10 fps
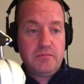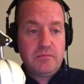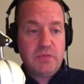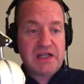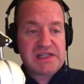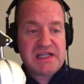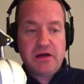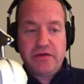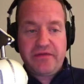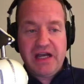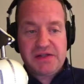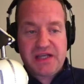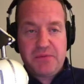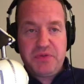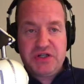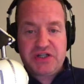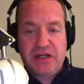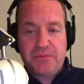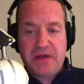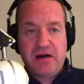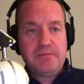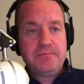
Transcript: We can see all the files got pushed up there.